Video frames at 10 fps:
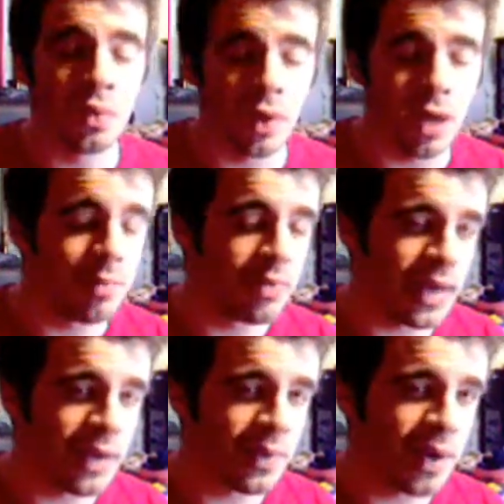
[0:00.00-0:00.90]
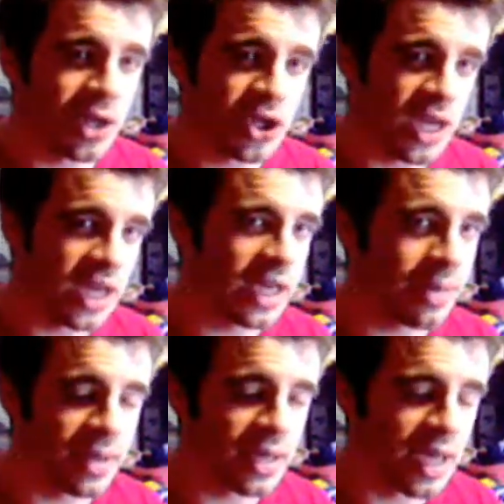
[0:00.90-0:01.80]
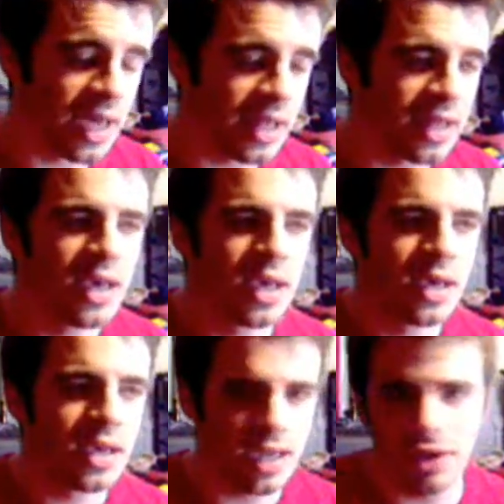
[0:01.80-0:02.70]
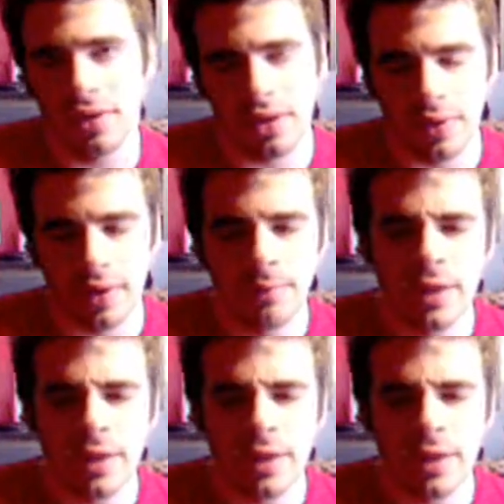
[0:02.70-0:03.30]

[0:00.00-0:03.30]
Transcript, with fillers: well brainwashed and hypnotized, killed someone.